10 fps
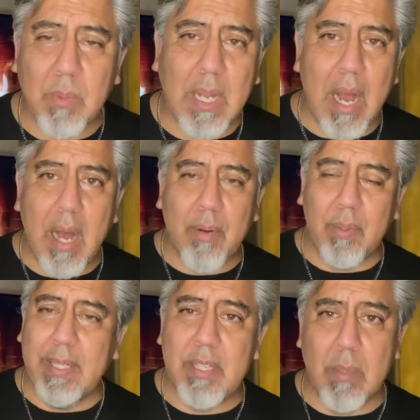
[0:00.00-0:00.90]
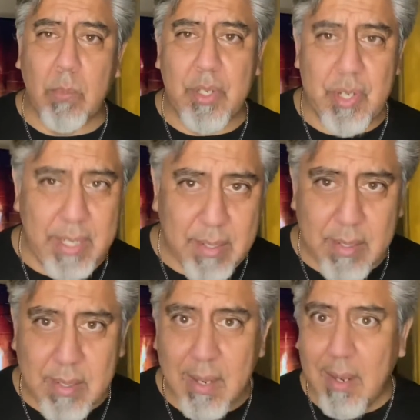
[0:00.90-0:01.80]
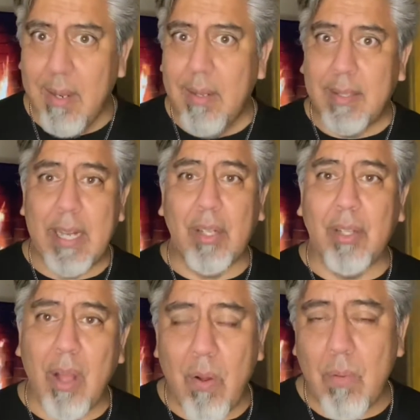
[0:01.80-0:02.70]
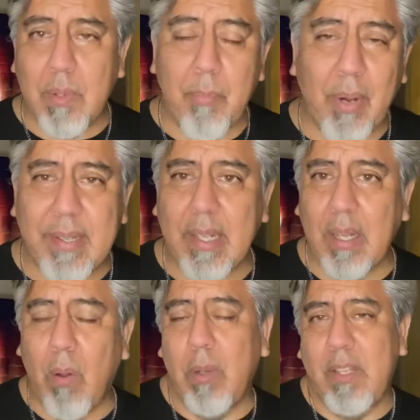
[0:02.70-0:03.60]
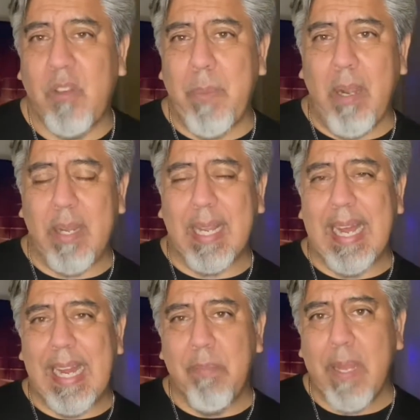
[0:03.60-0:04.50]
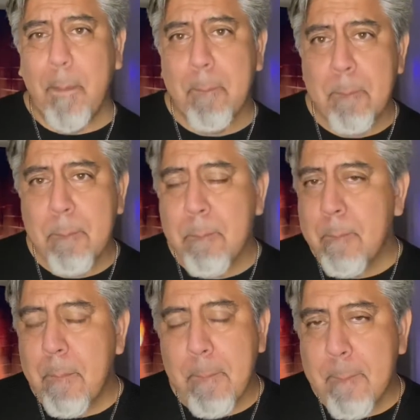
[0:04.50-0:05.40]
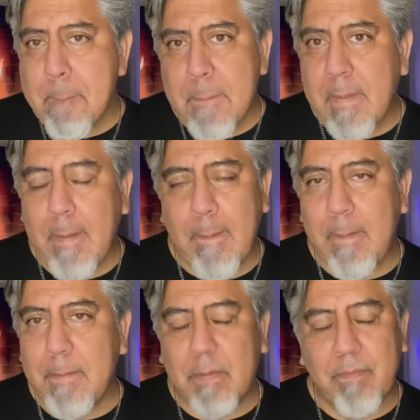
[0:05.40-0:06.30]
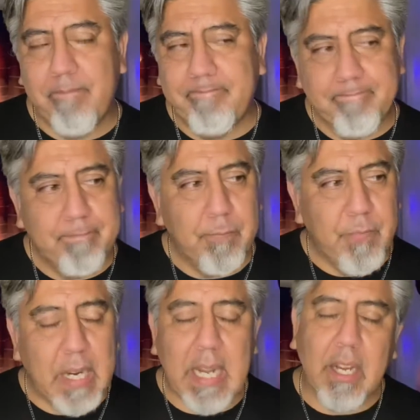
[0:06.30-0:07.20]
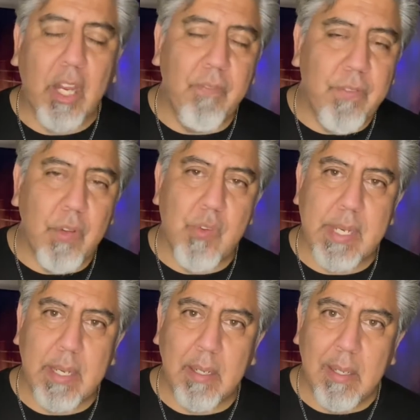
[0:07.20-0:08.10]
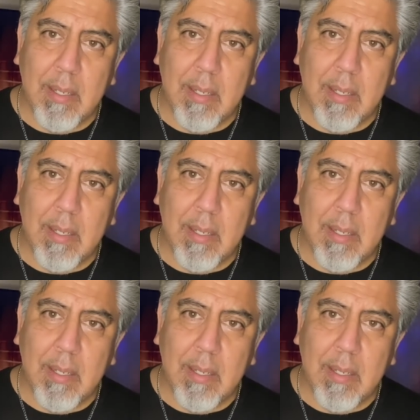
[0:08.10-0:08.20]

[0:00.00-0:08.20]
with God, a relationship with Jesus, let alone embracing the Holy Spirit to guide me. You know, it was very confusing